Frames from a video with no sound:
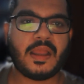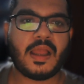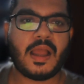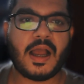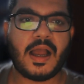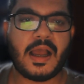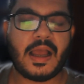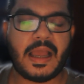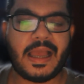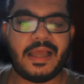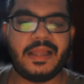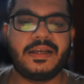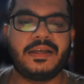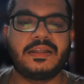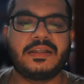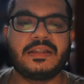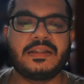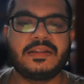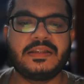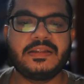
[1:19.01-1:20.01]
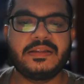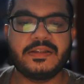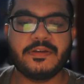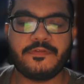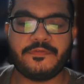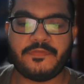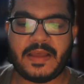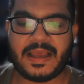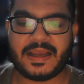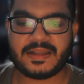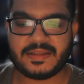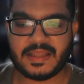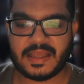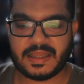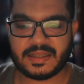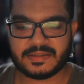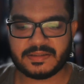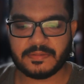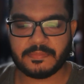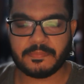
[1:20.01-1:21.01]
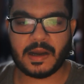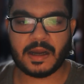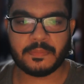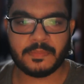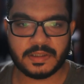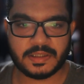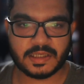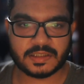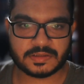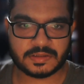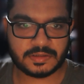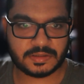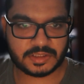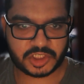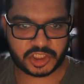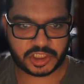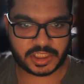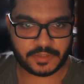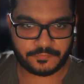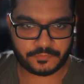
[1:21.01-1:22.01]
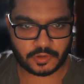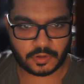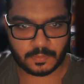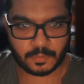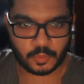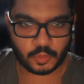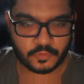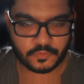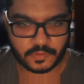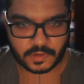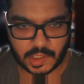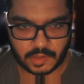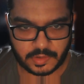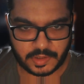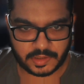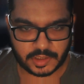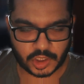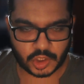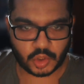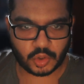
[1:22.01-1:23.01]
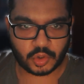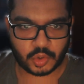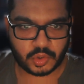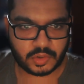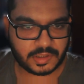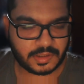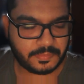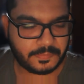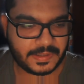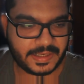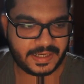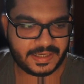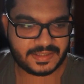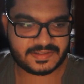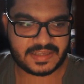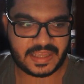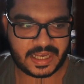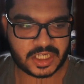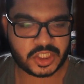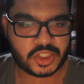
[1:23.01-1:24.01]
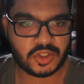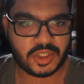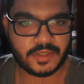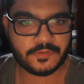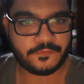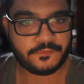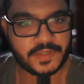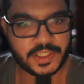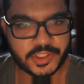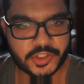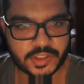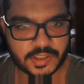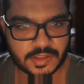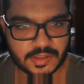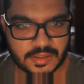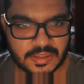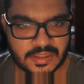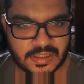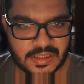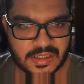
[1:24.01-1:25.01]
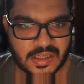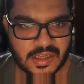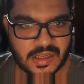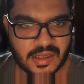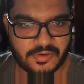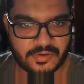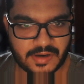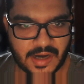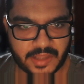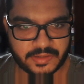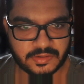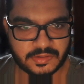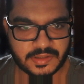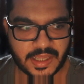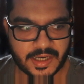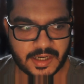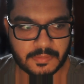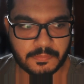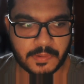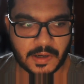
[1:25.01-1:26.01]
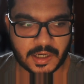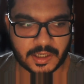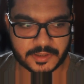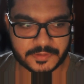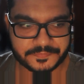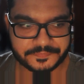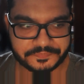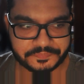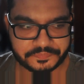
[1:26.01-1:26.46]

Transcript: And the fact that the barbell doesn't shift or move around in the coronal plane is actually a feature rather than a bug.